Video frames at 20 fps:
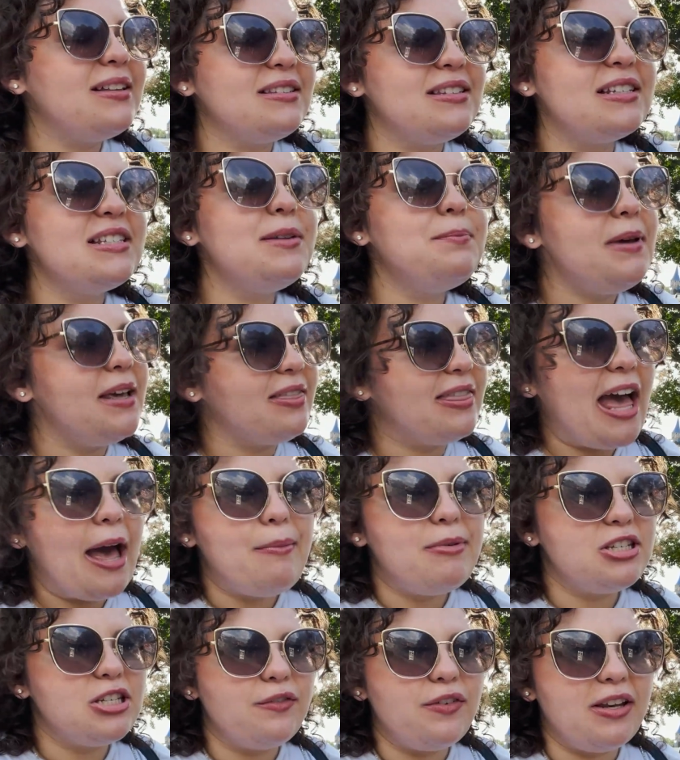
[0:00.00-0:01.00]
Doesn't make that
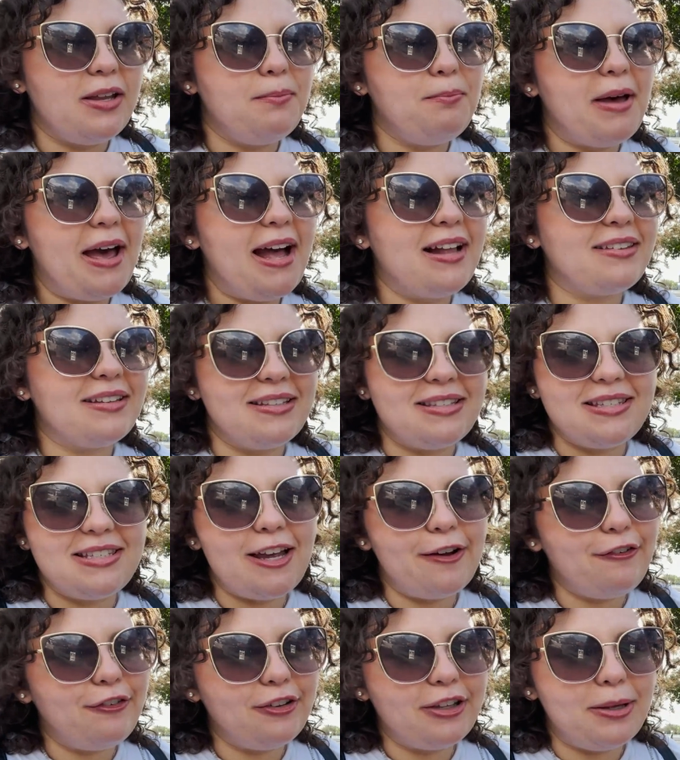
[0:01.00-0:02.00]
much of an impact. It's
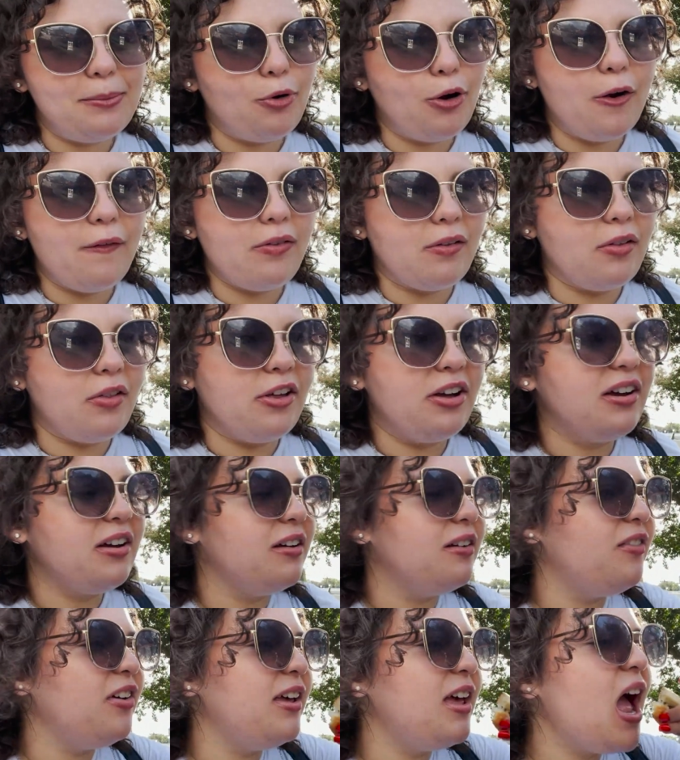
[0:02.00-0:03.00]
definitely more of the look
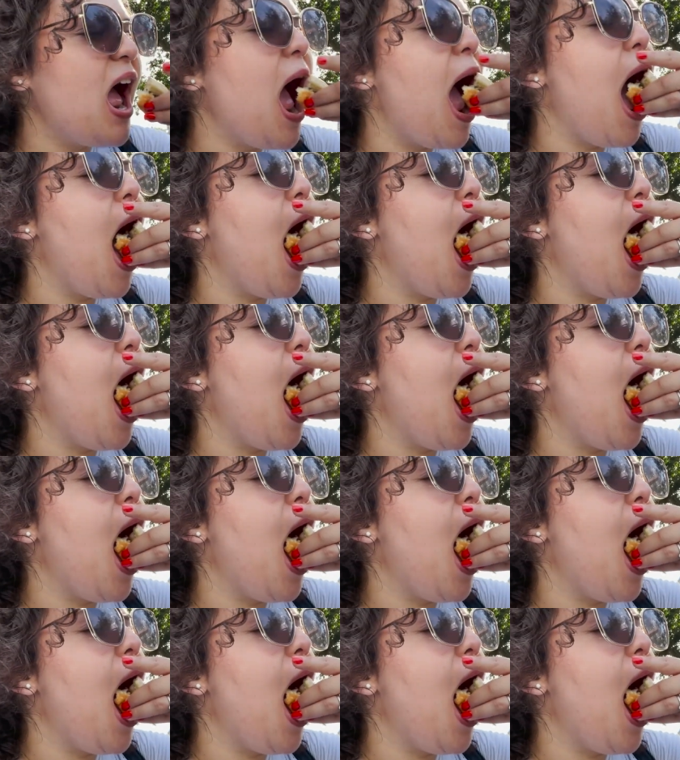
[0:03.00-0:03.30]
of it.